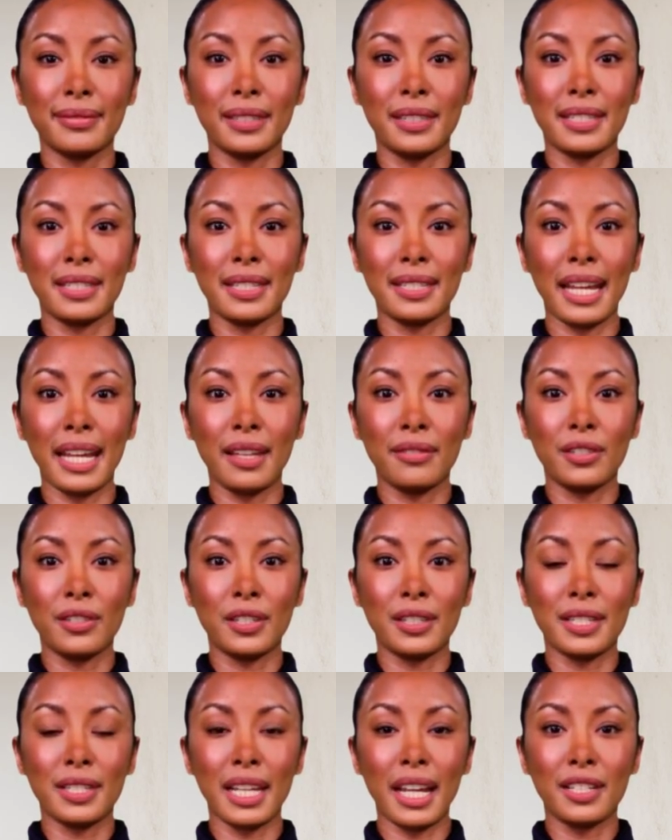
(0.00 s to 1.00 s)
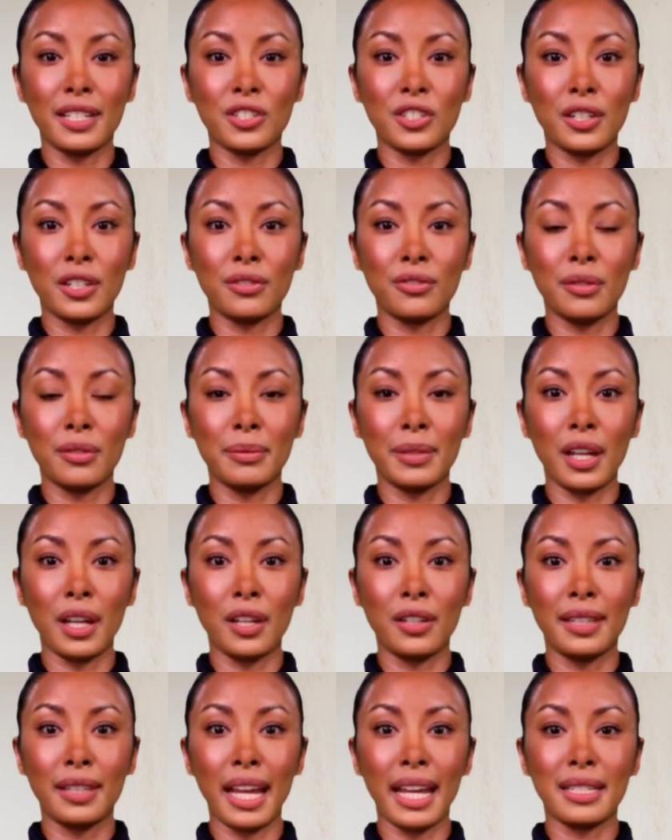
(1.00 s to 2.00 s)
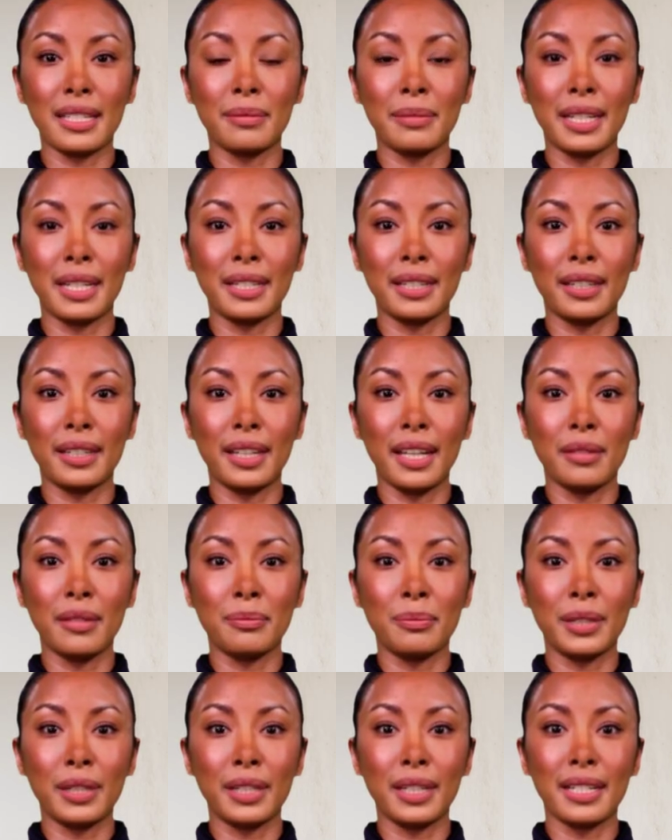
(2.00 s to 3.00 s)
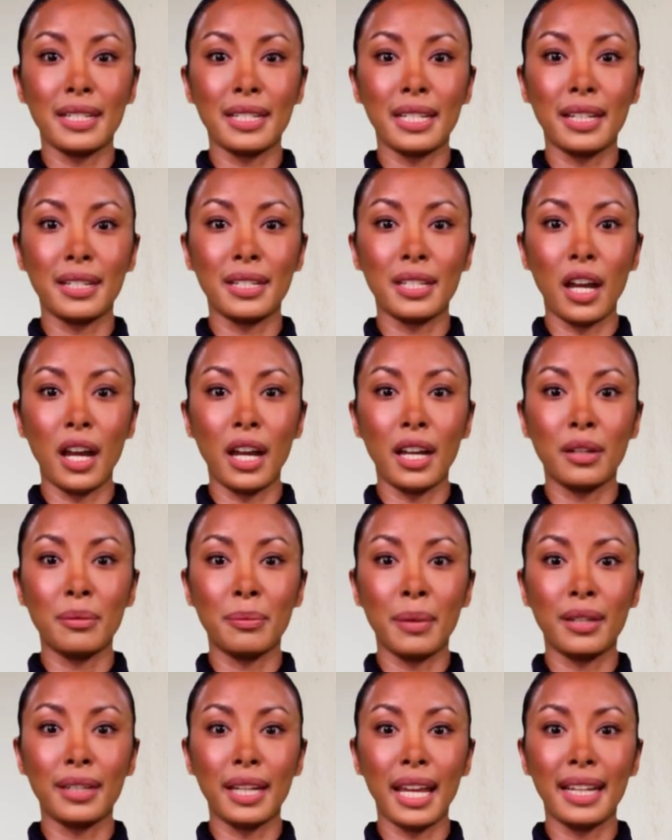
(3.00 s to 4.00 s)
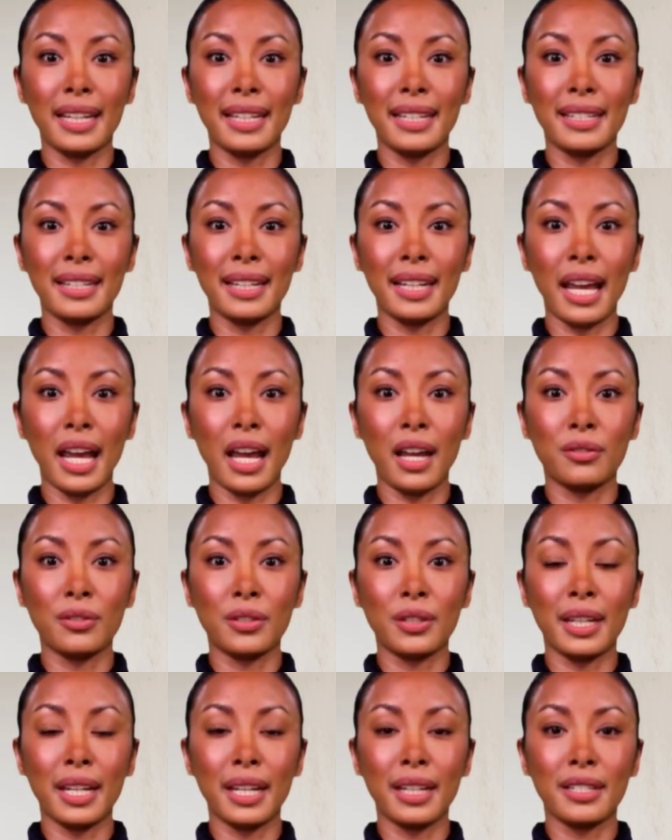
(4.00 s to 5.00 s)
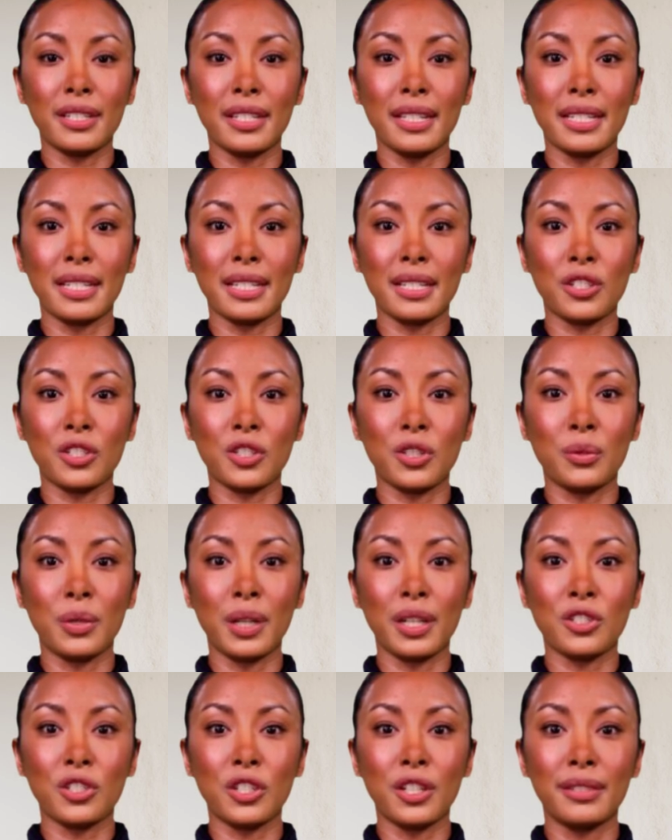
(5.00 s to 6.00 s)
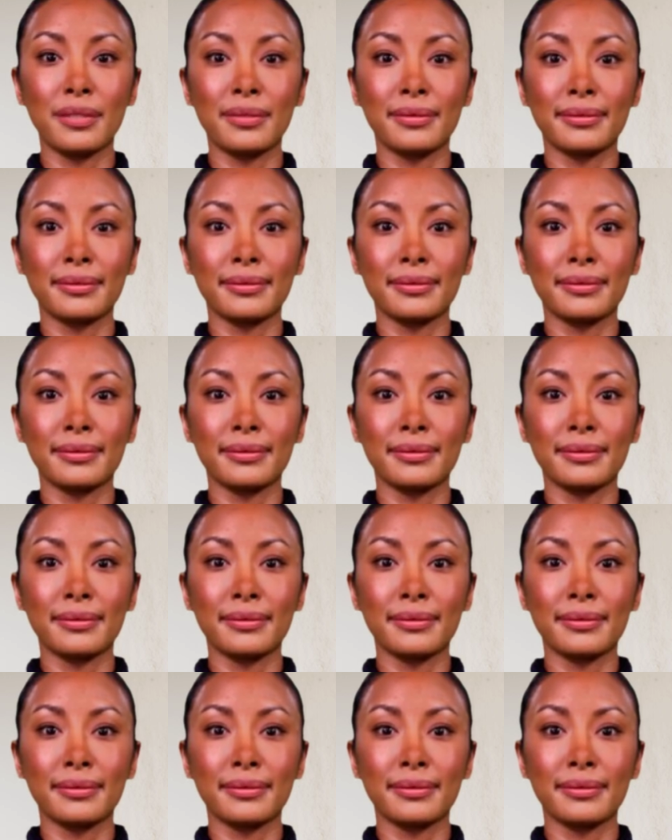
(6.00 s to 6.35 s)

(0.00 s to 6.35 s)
To divert attention from the harassment, employees can talk about anything unrelated to the situation.